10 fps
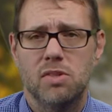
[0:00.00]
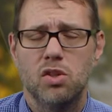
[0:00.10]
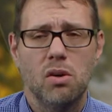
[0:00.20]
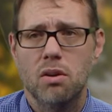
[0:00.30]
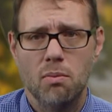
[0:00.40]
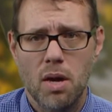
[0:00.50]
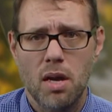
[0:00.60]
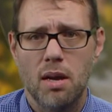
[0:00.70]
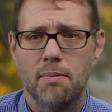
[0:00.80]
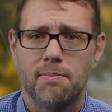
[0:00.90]
You don't know
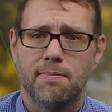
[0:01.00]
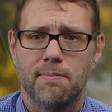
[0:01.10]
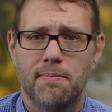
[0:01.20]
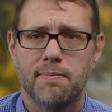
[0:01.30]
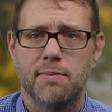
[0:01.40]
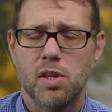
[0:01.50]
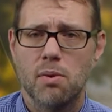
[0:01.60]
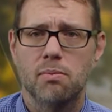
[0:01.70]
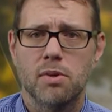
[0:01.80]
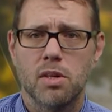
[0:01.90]
why.
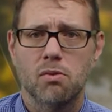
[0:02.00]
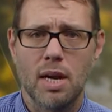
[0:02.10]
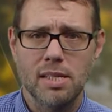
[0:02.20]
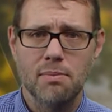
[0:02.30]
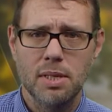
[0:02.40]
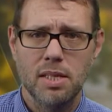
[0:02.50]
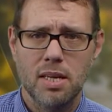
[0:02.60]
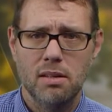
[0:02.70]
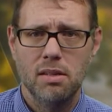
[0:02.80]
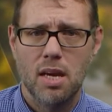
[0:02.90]
So write something
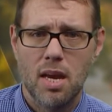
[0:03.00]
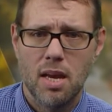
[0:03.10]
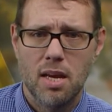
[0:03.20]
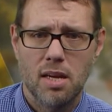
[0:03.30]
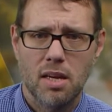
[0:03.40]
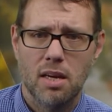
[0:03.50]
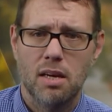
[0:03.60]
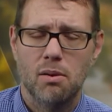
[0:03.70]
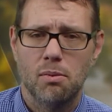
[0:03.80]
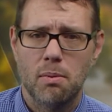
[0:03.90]
down, and
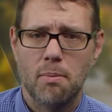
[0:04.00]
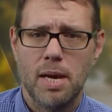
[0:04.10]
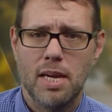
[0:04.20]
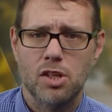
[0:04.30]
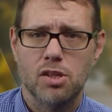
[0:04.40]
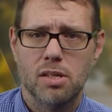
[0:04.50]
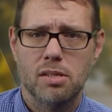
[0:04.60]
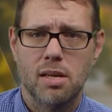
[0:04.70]
we'll be back in just a